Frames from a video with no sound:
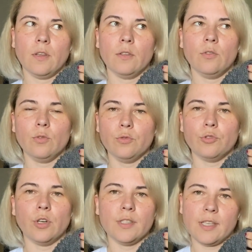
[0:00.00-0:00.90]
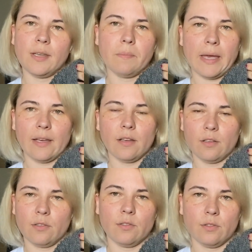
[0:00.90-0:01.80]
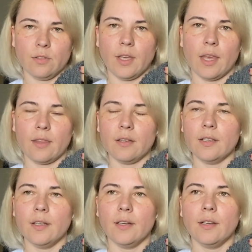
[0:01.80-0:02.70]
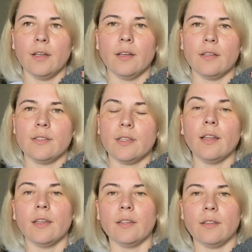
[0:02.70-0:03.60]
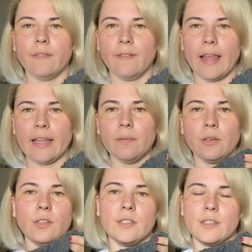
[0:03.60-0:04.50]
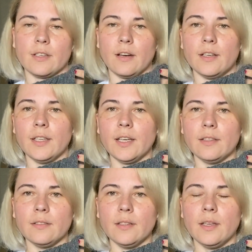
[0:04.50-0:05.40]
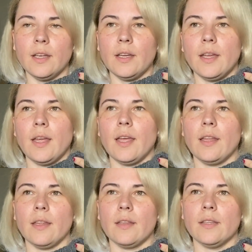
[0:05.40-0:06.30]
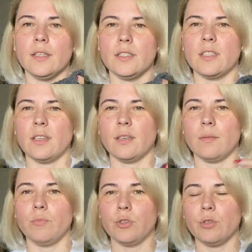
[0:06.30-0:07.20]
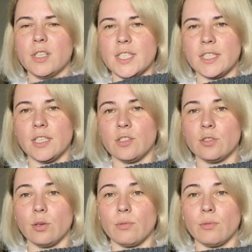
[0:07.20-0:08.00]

two fronts and a back together. It's still knitted flat because it's cardigan and it's a brioche stitch, so